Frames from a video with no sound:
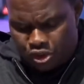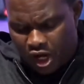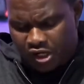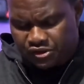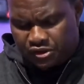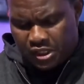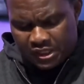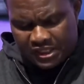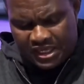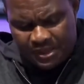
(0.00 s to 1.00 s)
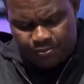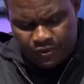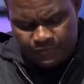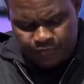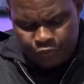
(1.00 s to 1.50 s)
Just
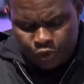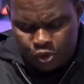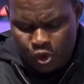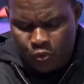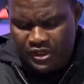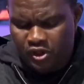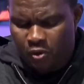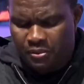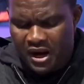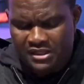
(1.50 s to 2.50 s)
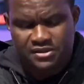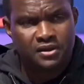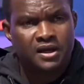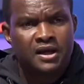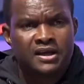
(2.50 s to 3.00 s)
keep doing your part.